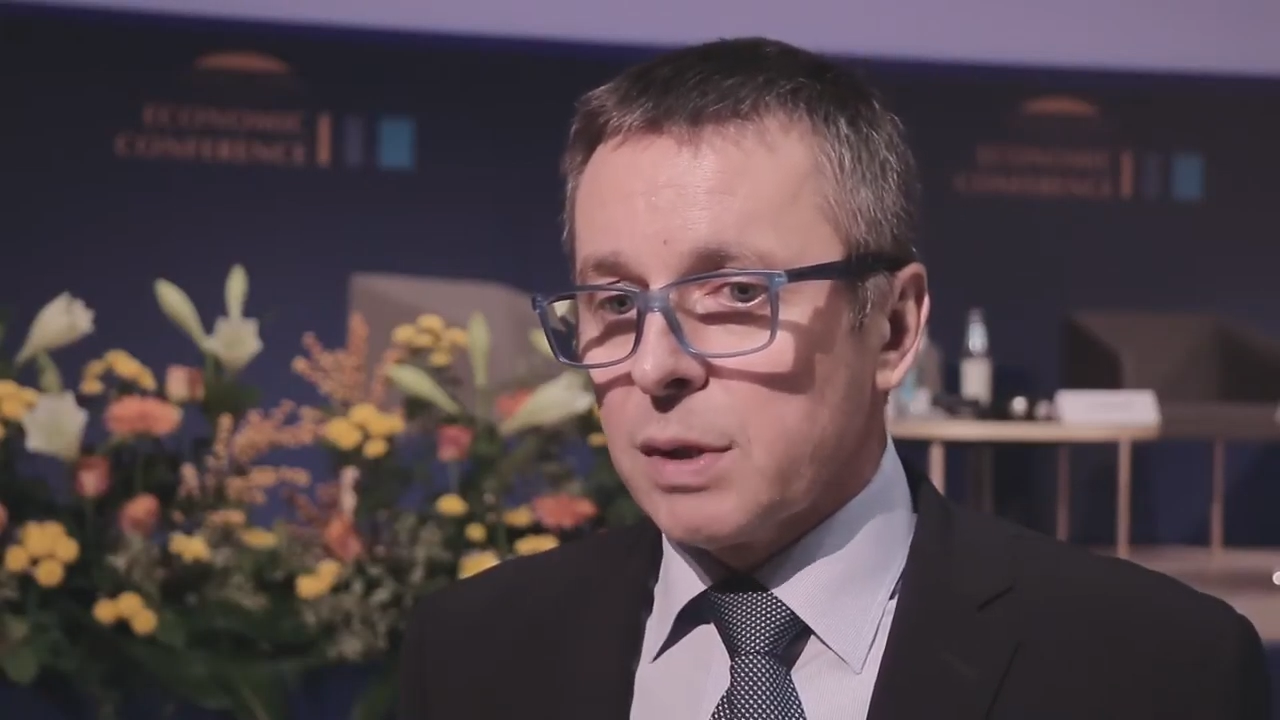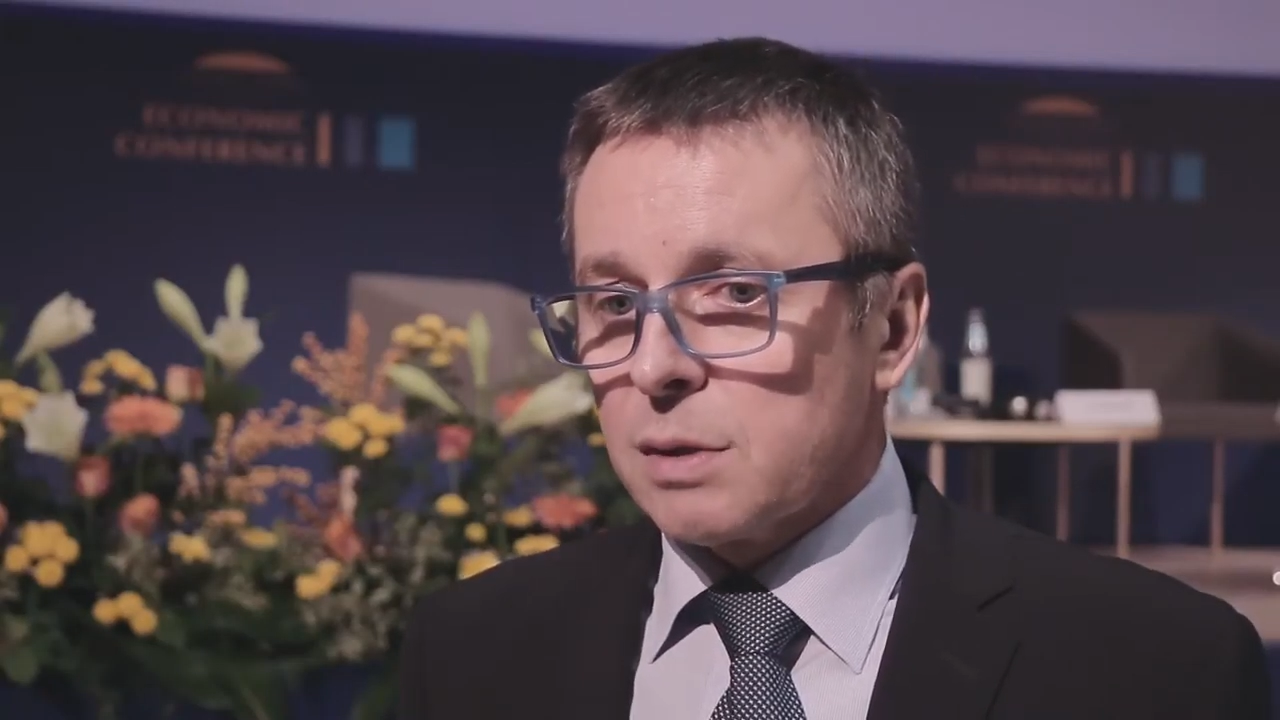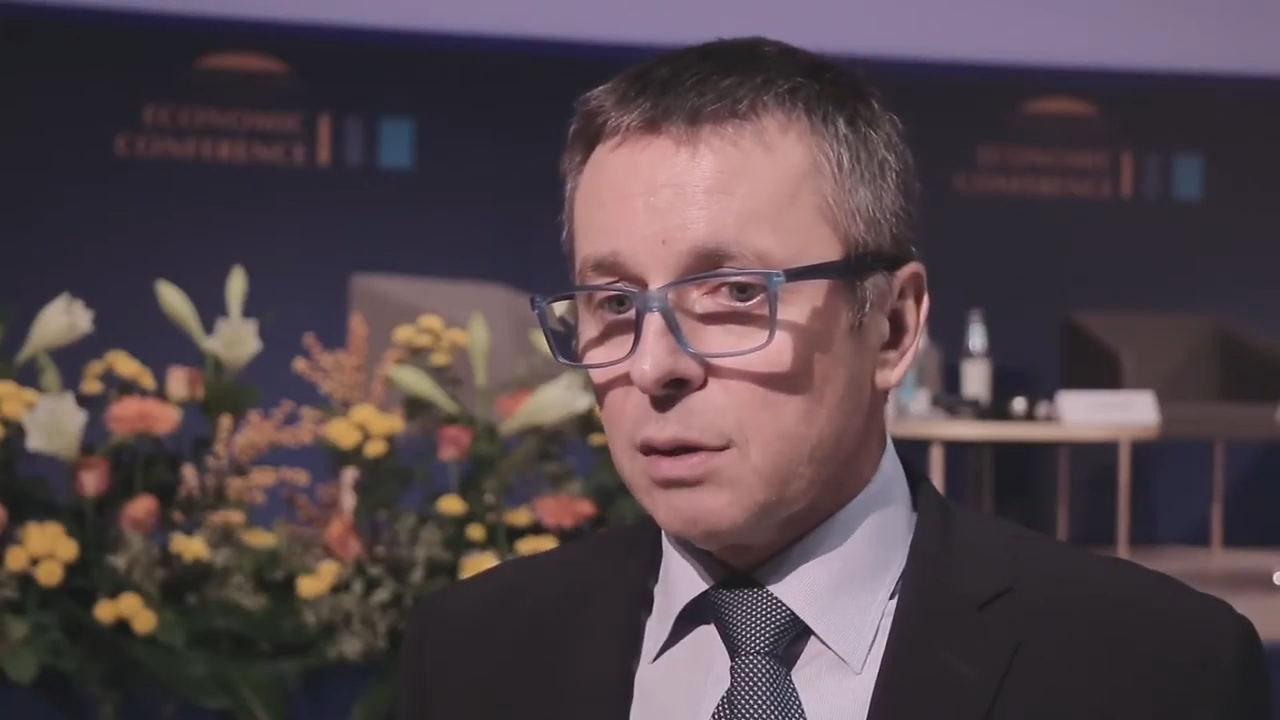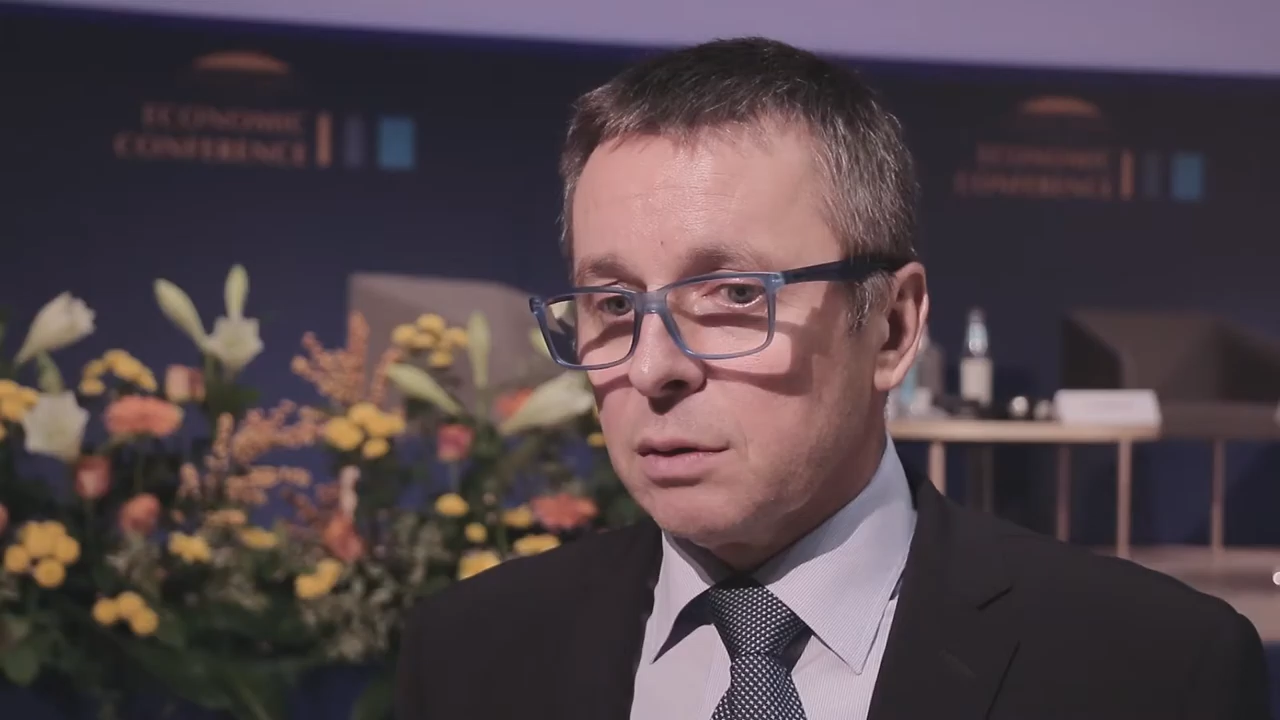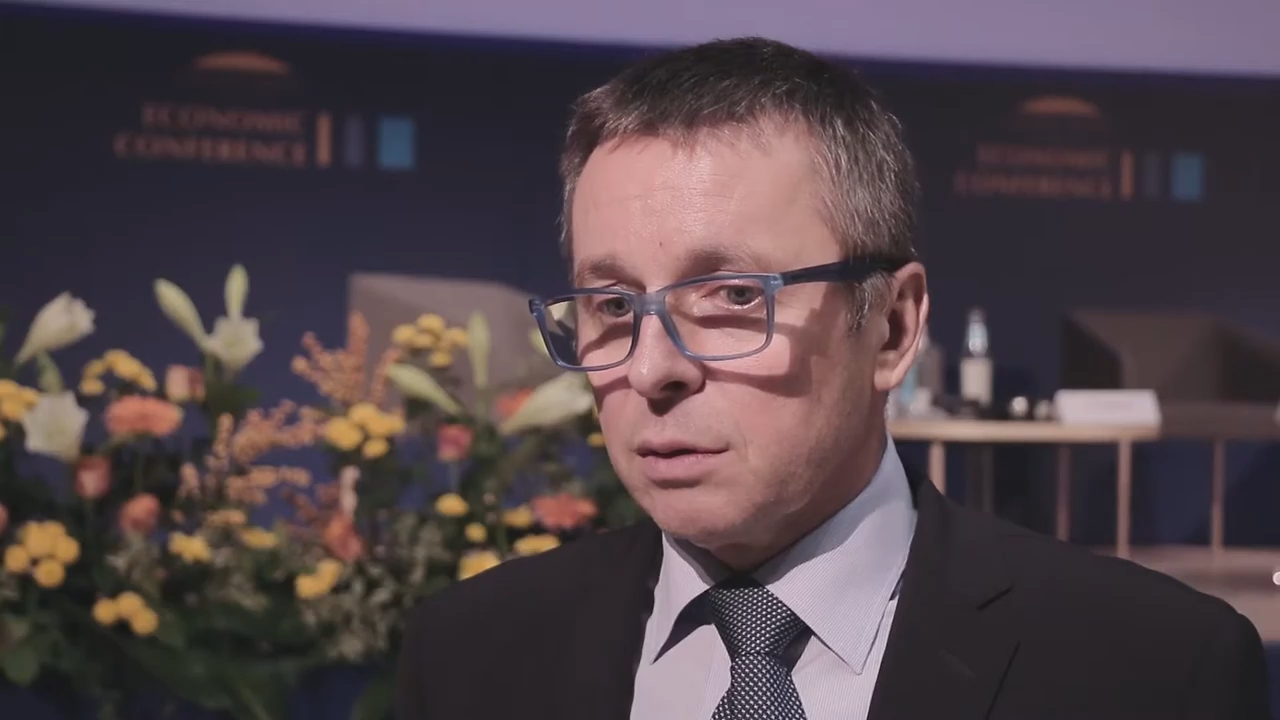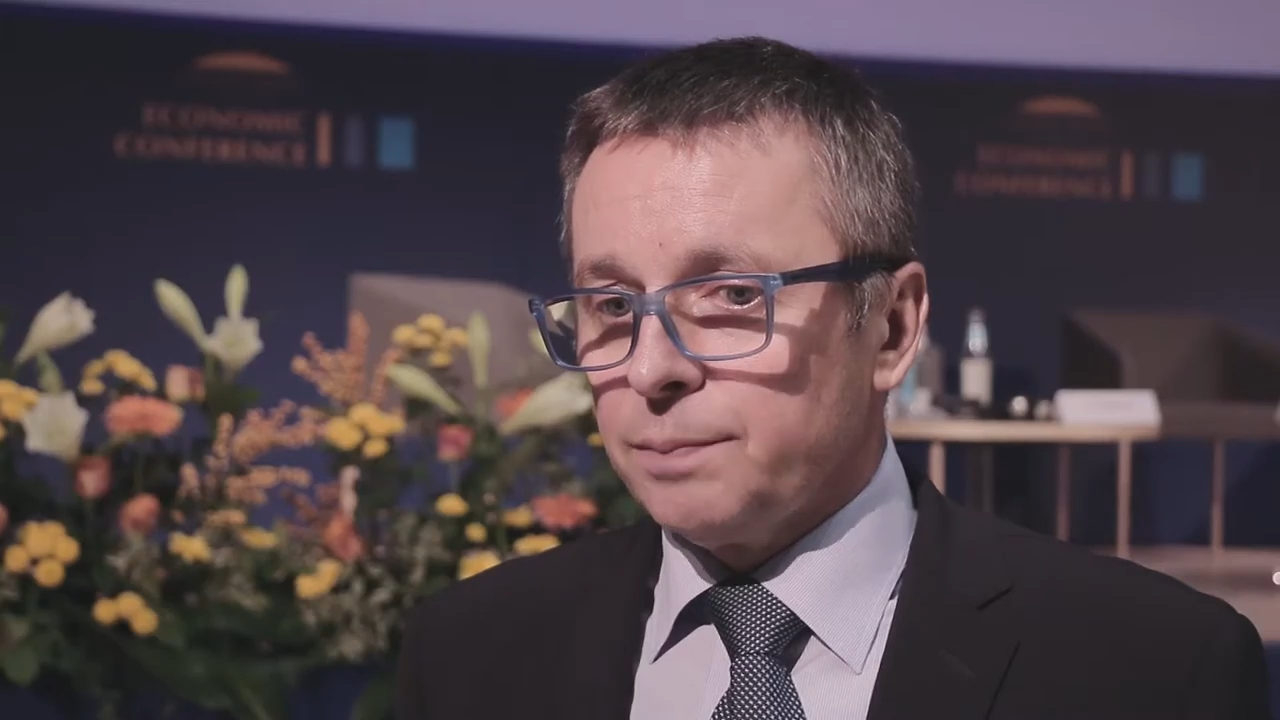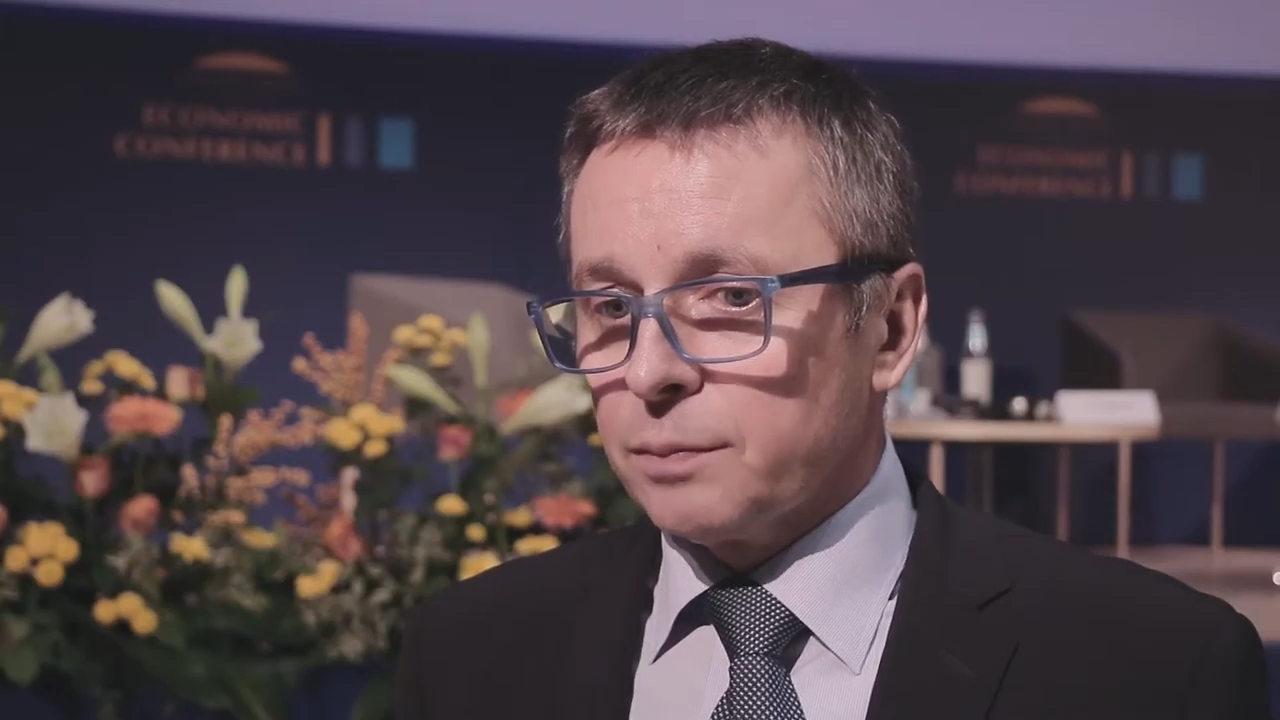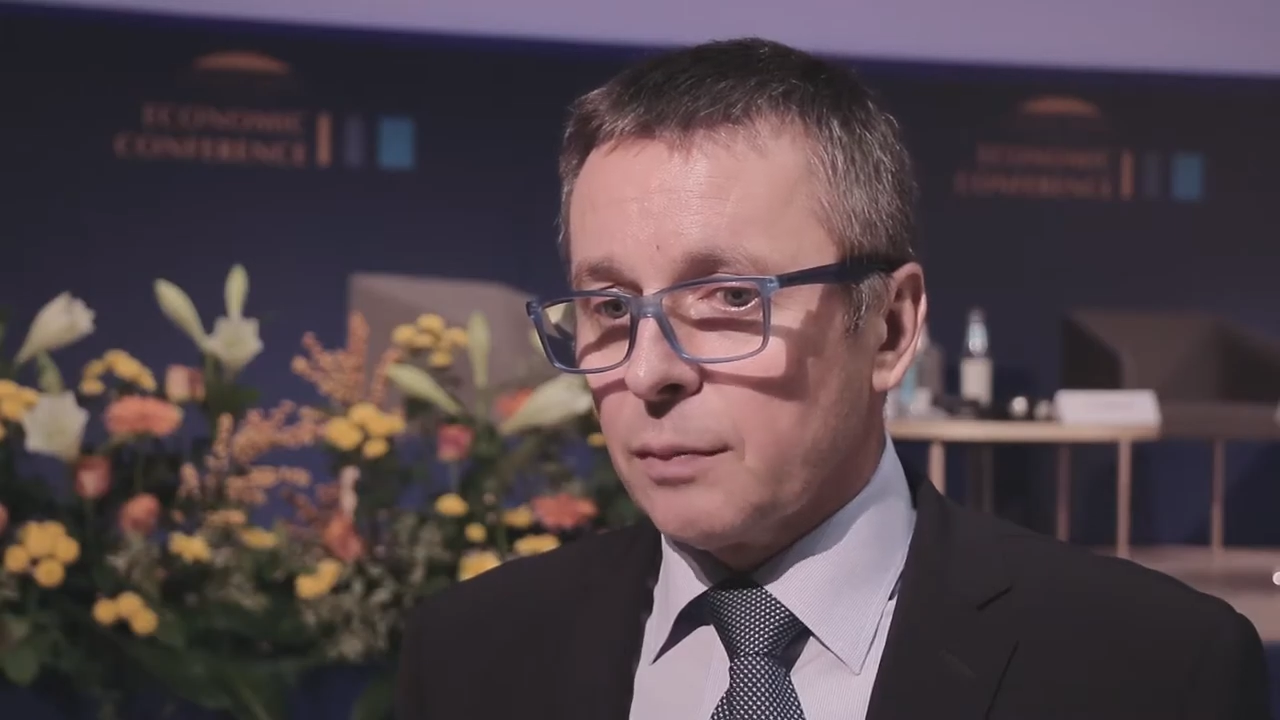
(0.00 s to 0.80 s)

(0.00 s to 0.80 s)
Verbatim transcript: is not